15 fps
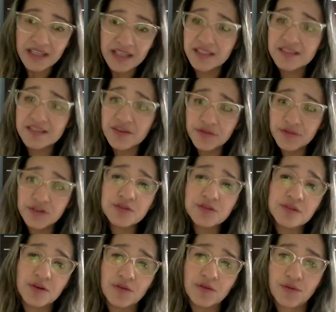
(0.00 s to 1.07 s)

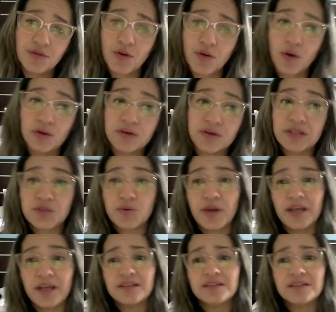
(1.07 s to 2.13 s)
interviews for all
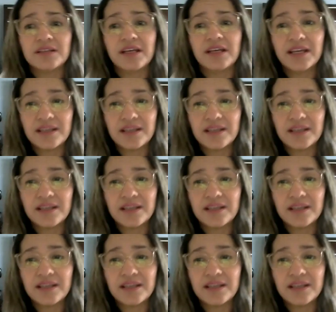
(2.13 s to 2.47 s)
graduates.